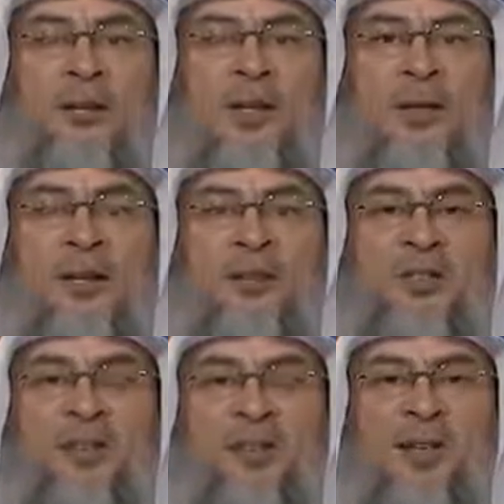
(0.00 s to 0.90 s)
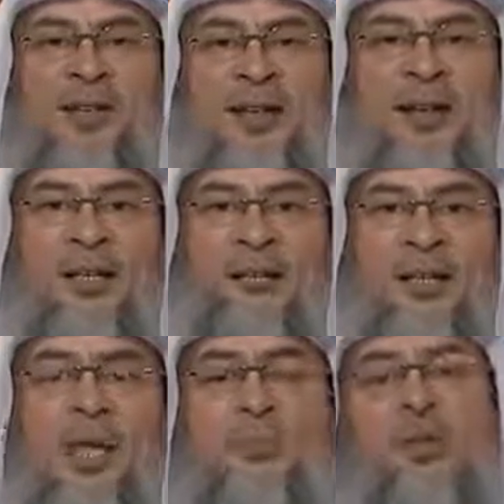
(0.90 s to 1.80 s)
and hear something negative, you
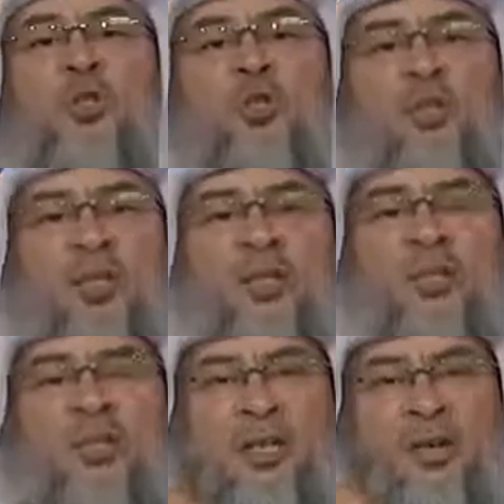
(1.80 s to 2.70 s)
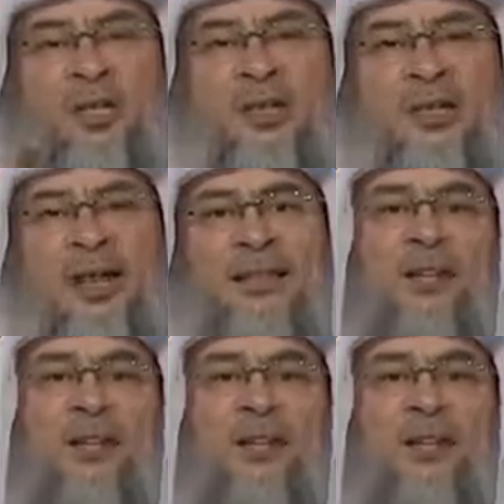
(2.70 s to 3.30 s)
say, but you did this and you did that,